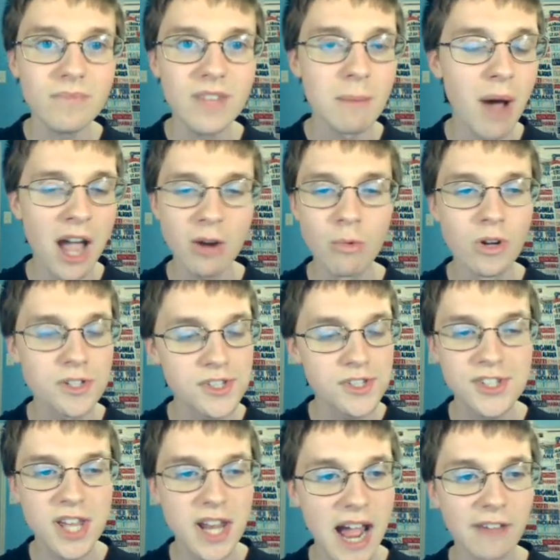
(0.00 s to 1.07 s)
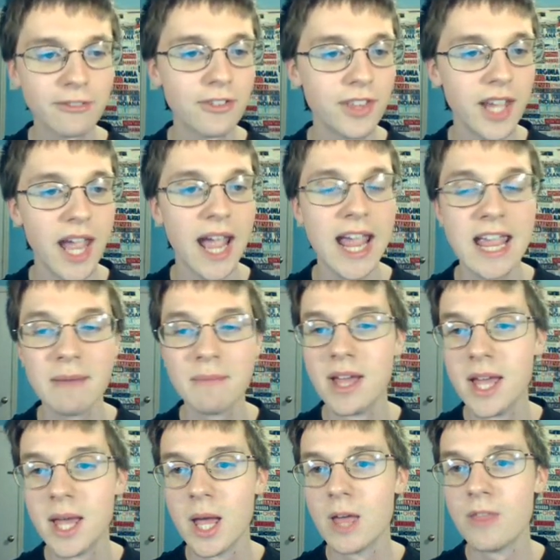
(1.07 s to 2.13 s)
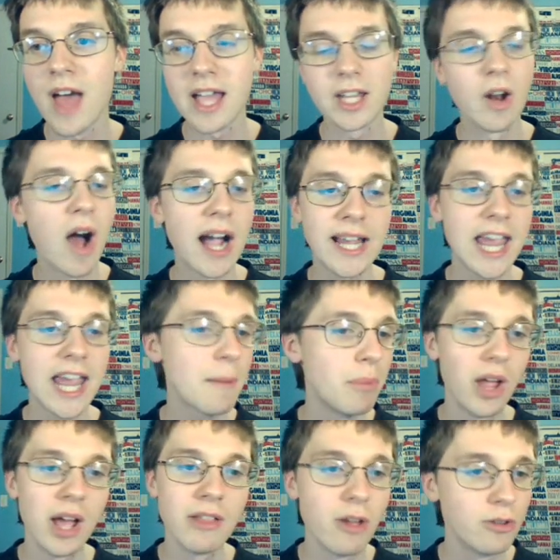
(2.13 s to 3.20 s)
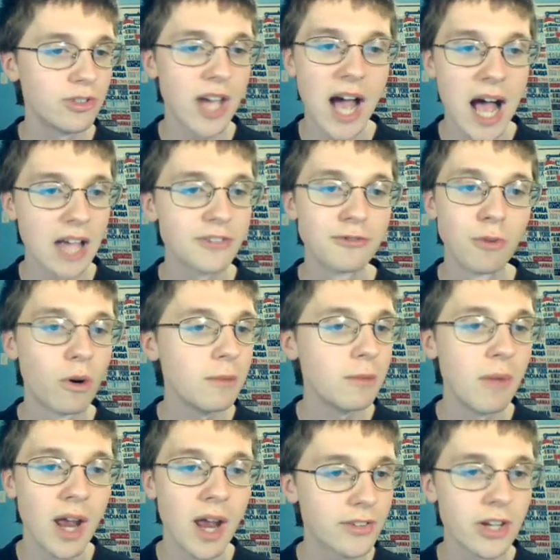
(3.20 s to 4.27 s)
Mike Woodson said after the game that, I can't play those guys 40 minutes.